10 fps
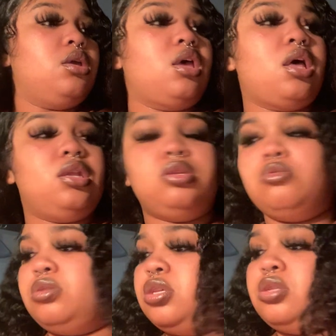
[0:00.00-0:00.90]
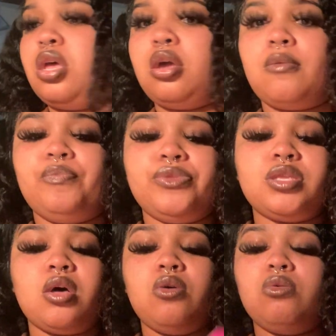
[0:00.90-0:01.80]
yeah, let's use this deck.
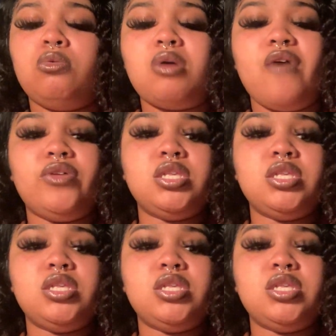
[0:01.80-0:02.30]
So whoever